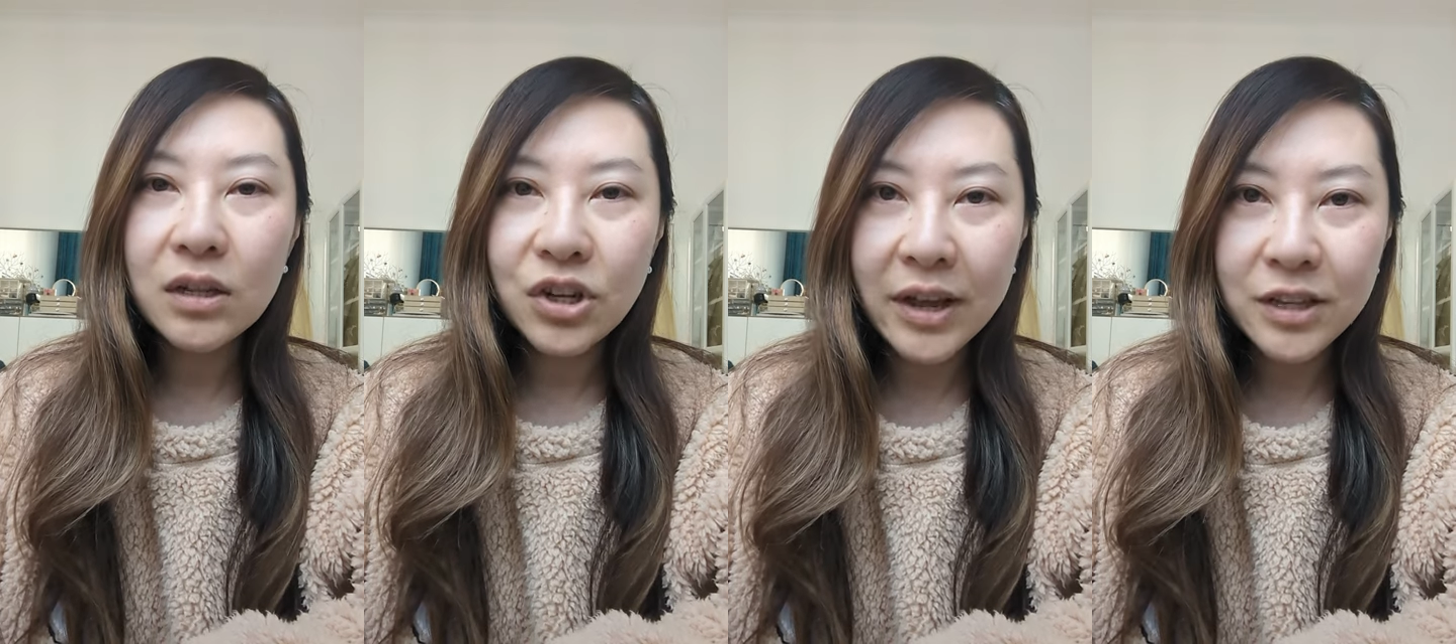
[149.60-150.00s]

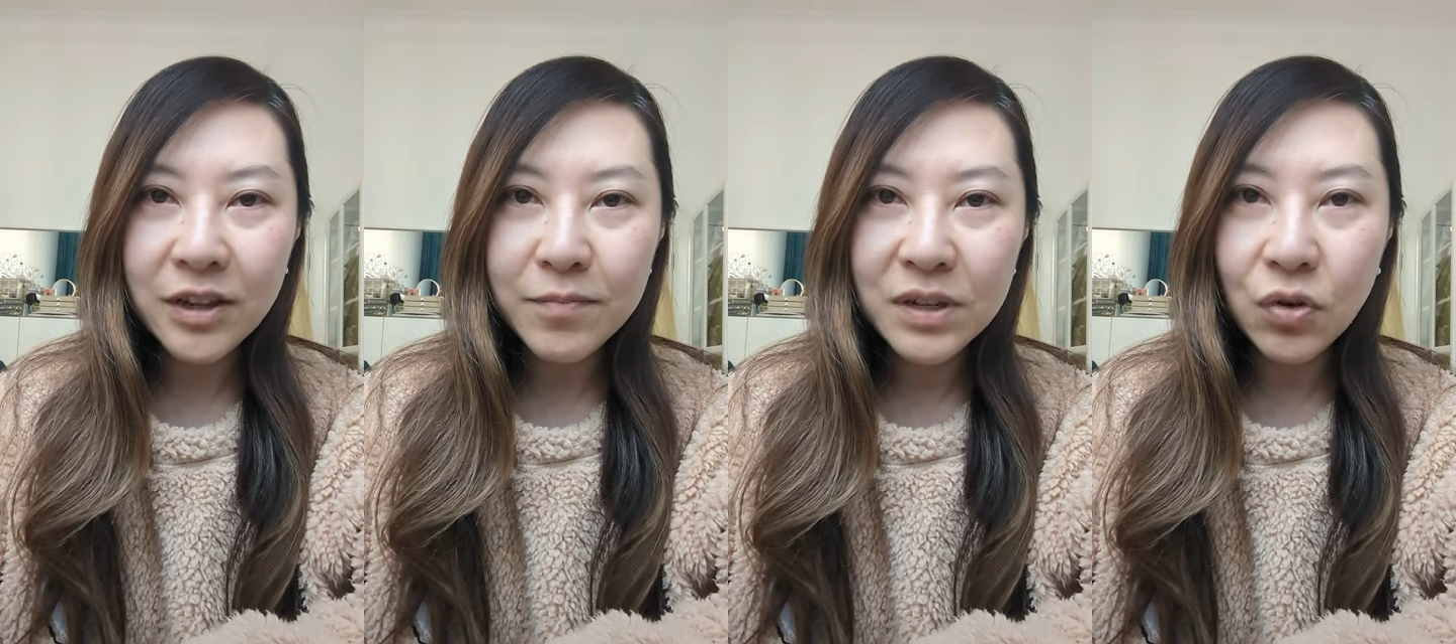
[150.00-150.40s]
Chinese
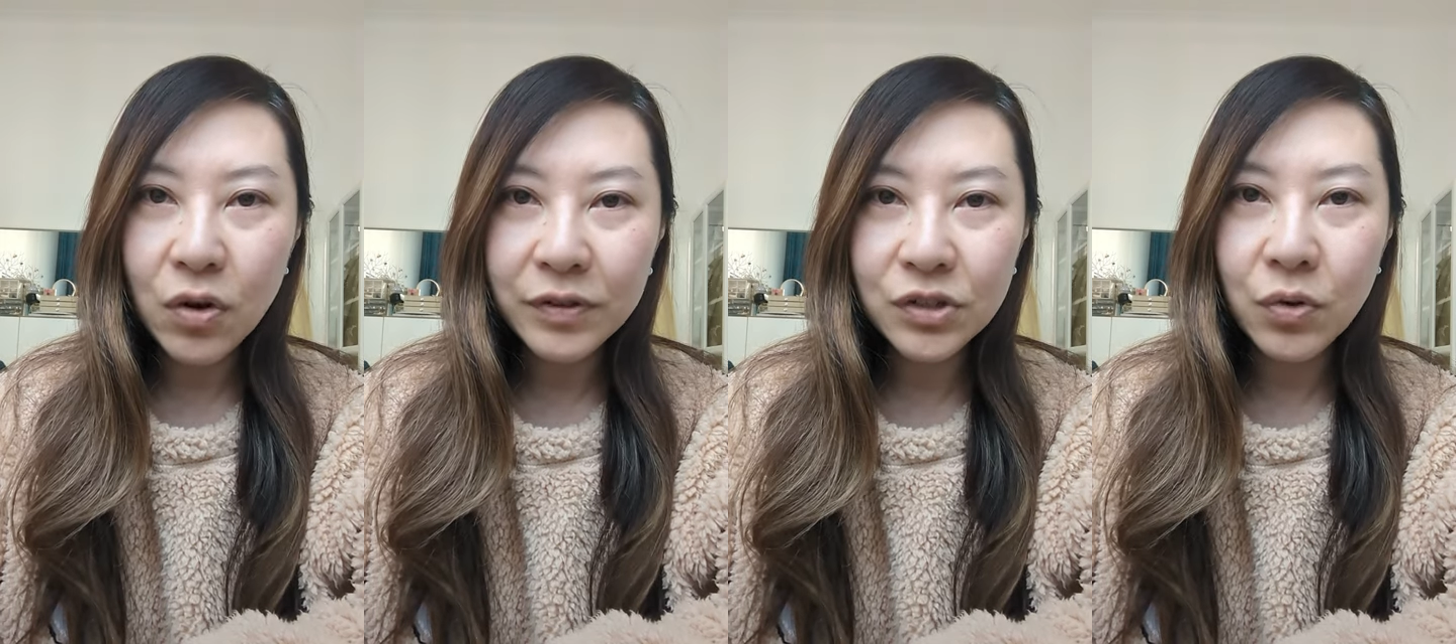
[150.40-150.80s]
government
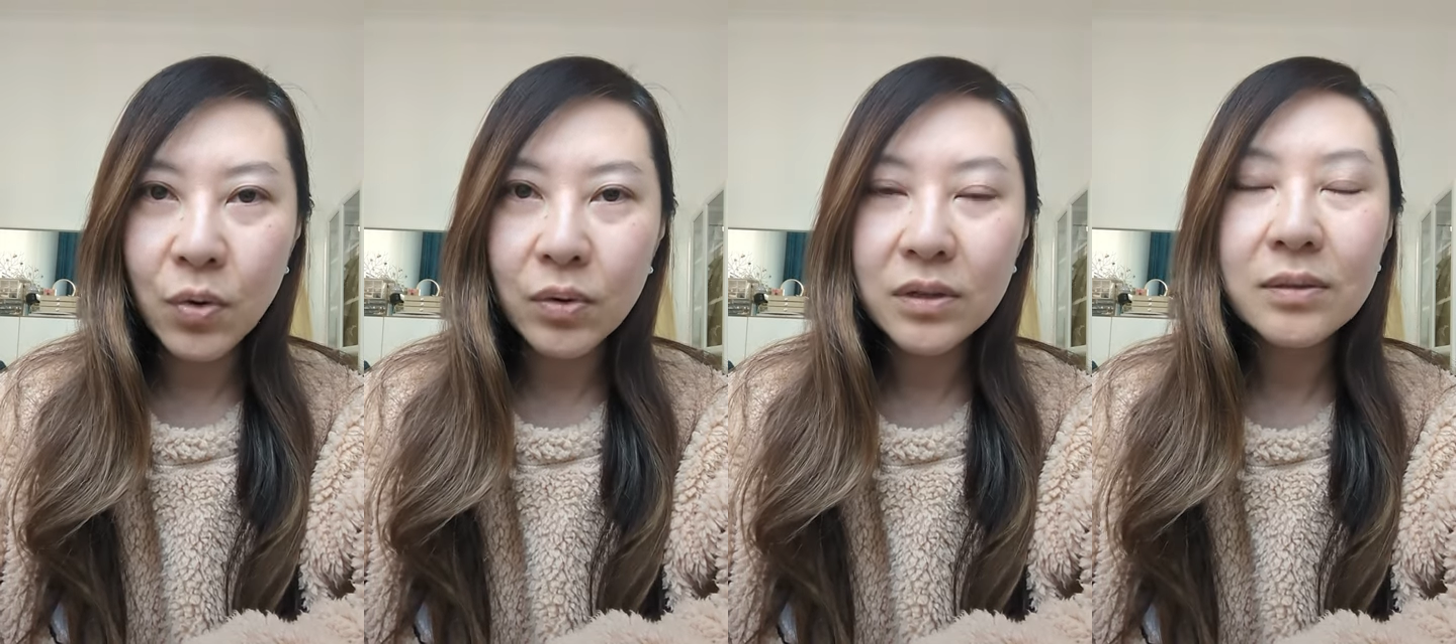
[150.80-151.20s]

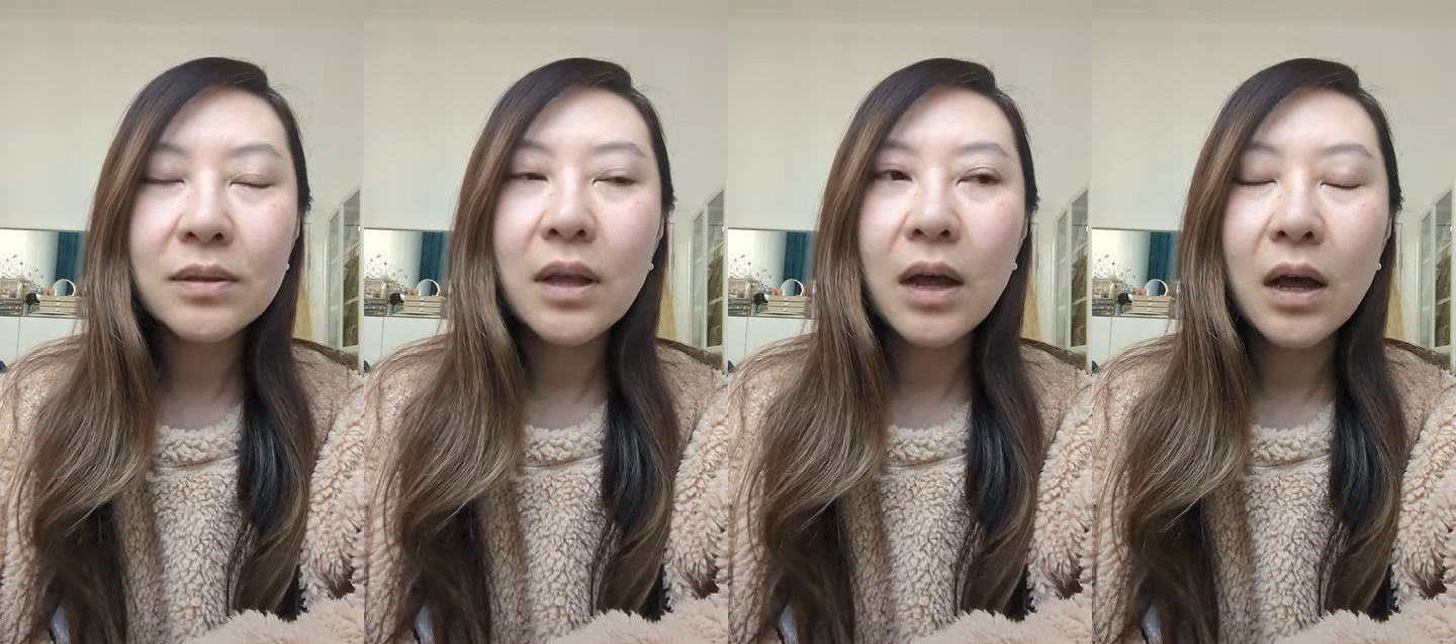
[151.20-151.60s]

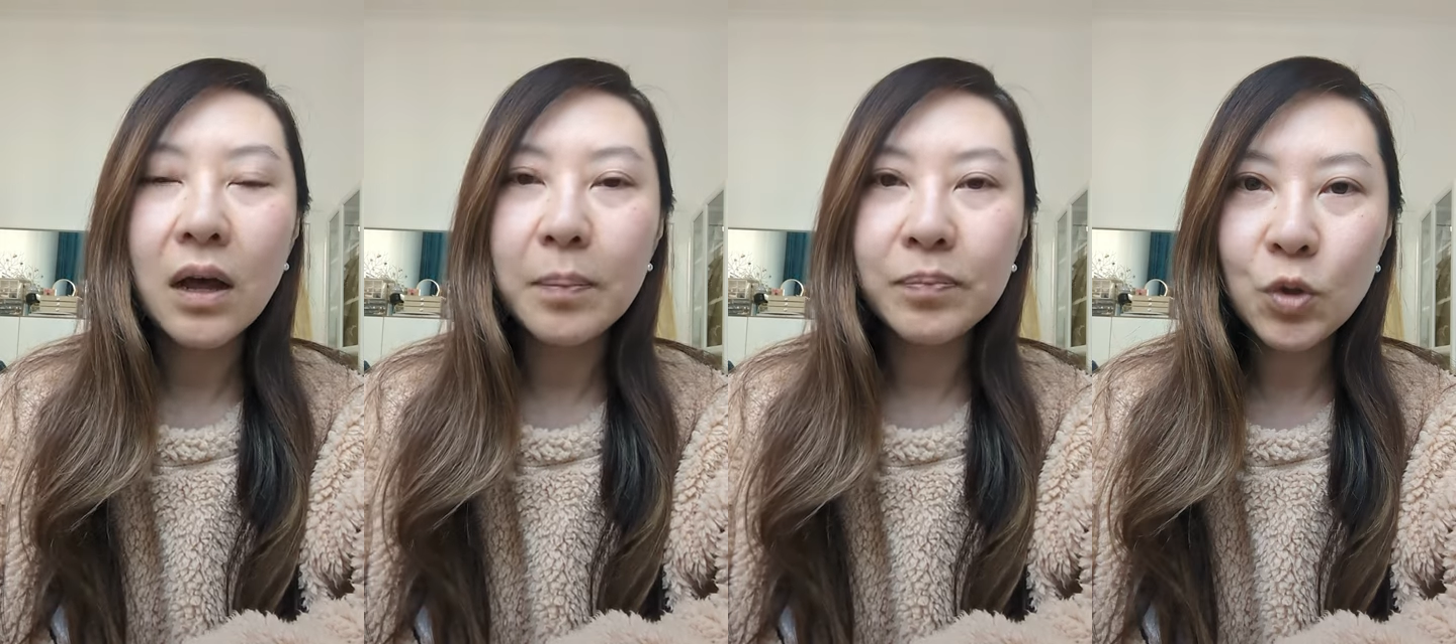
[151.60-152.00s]
official's
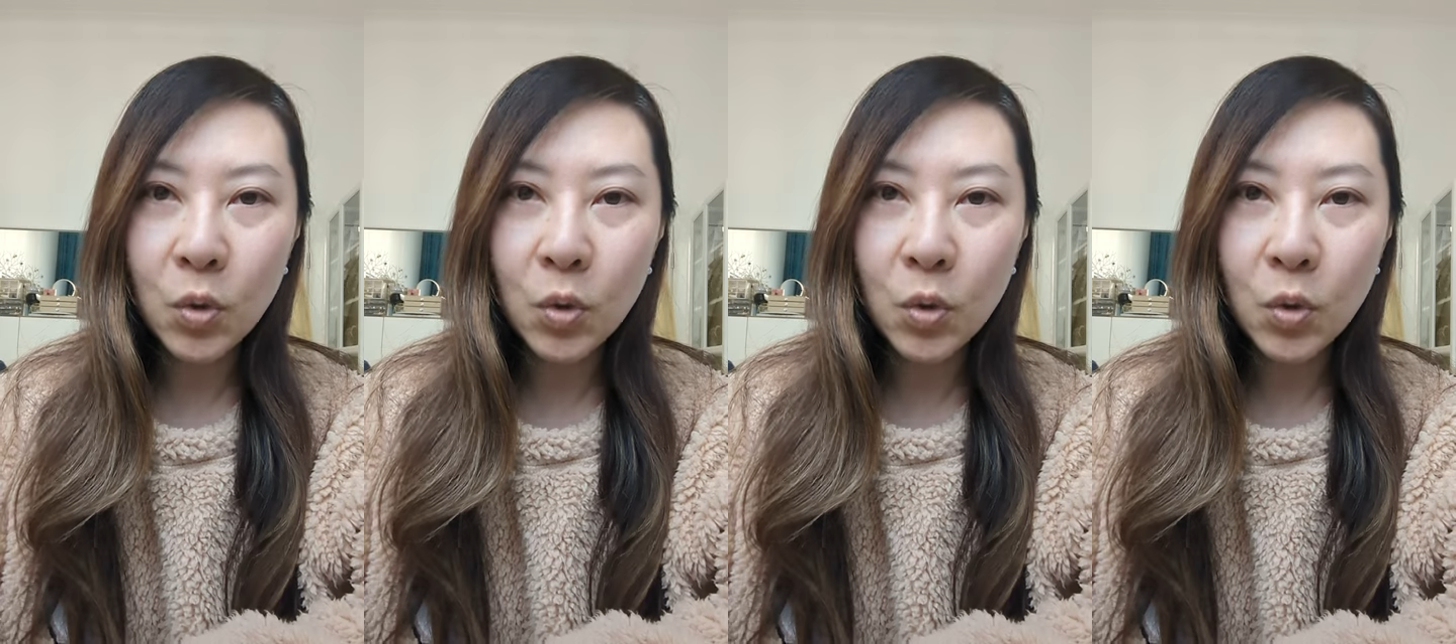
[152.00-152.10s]
um,